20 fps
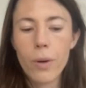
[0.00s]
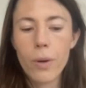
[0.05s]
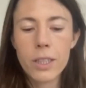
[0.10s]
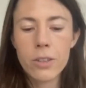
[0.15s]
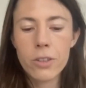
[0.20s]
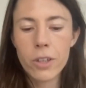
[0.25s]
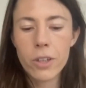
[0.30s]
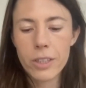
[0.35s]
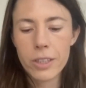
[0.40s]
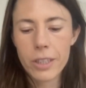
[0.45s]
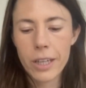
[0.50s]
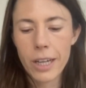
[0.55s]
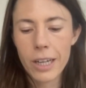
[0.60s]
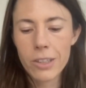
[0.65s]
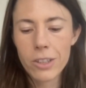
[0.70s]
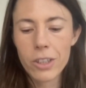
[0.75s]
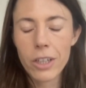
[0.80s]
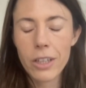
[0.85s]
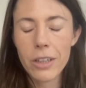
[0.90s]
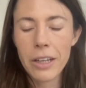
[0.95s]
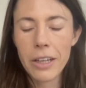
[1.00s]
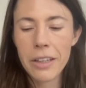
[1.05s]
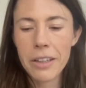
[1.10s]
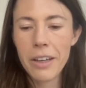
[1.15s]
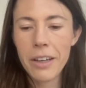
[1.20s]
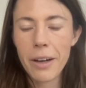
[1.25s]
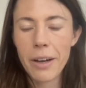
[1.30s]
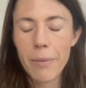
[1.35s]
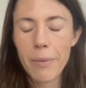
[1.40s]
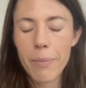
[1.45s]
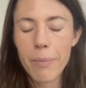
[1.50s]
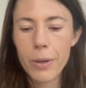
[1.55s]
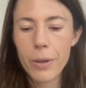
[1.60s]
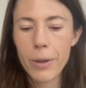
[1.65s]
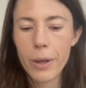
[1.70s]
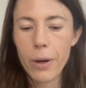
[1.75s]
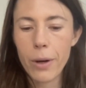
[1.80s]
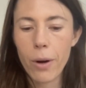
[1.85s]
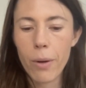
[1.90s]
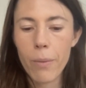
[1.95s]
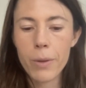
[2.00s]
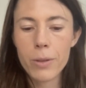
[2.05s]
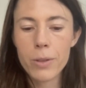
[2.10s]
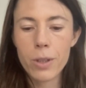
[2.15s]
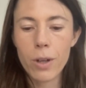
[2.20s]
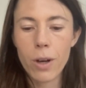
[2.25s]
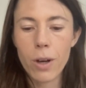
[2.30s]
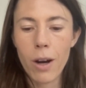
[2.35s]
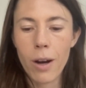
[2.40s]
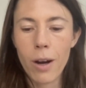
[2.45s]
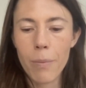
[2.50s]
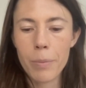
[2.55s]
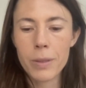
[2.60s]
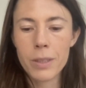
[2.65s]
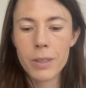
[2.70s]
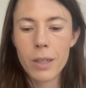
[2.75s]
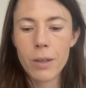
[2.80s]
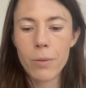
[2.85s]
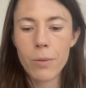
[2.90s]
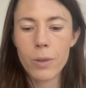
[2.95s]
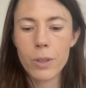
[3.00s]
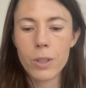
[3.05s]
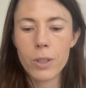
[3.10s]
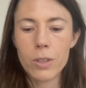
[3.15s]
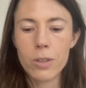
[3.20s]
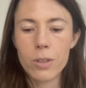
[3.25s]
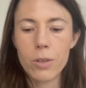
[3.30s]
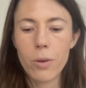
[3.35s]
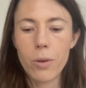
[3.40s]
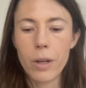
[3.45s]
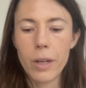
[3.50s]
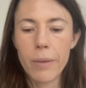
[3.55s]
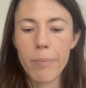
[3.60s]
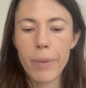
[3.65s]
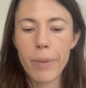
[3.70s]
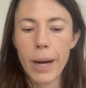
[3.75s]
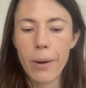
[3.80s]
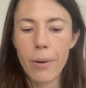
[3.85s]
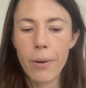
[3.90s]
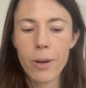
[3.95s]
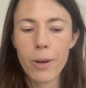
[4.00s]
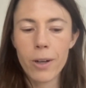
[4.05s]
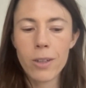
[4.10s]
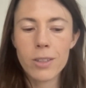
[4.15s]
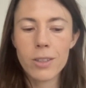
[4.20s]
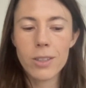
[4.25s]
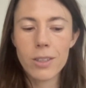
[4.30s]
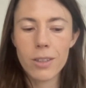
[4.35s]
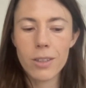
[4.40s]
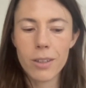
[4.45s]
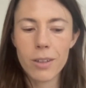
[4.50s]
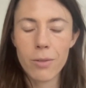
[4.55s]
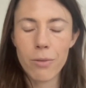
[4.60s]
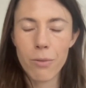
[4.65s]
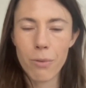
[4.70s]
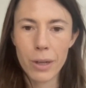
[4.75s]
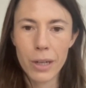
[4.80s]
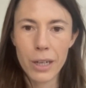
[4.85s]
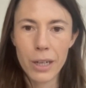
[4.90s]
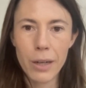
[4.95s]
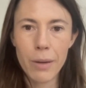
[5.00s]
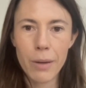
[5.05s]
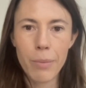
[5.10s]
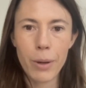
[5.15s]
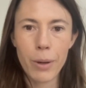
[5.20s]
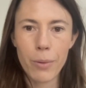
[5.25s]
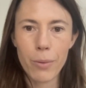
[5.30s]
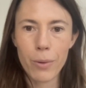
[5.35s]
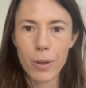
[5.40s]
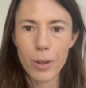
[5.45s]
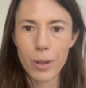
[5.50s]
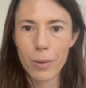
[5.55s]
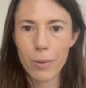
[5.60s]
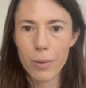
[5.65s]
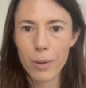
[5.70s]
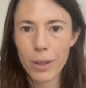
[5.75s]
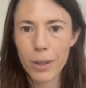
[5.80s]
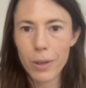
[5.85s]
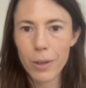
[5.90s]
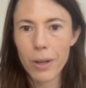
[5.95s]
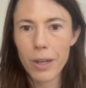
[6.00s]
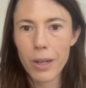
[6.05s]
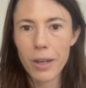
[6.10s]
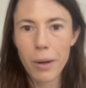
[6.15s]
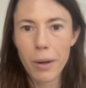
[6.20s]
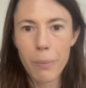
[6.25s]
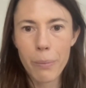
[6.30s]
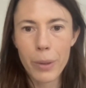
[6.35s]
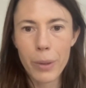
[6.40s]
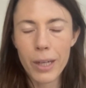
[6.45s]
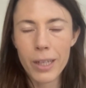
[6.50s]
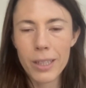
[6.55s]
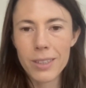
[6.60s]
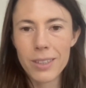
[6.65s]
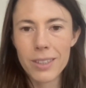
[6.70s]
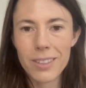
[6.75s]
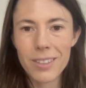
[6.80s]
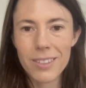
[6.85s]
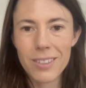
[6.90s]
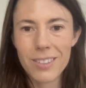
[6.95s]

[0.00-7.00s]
interesting. Actually, lately I've been doing almost the opposite, which is going backwards and reading about really, really great companies.